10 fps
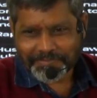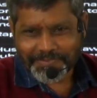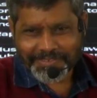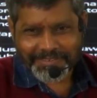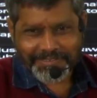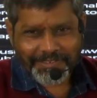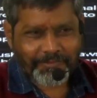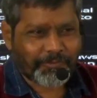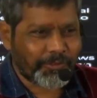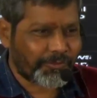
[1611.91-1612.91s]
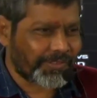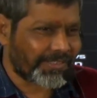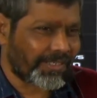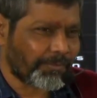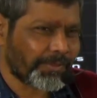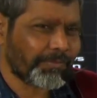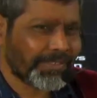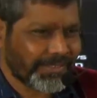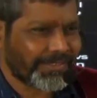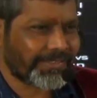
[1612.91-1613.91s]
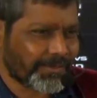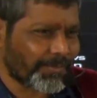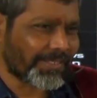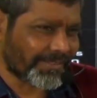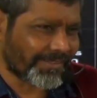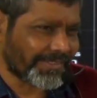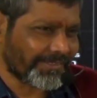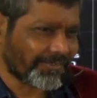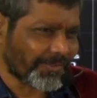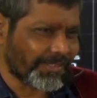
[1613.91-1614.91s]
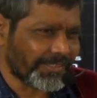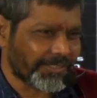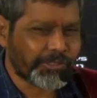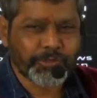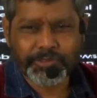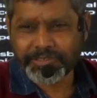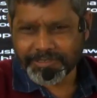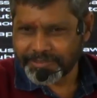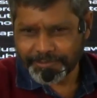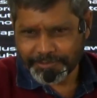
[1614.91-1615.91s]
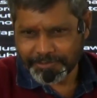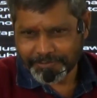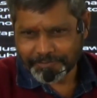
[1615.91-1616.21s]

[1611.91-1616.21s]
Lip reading: Okay, of course, for the common man, it doesn't matter, right? Only the issue is the issue.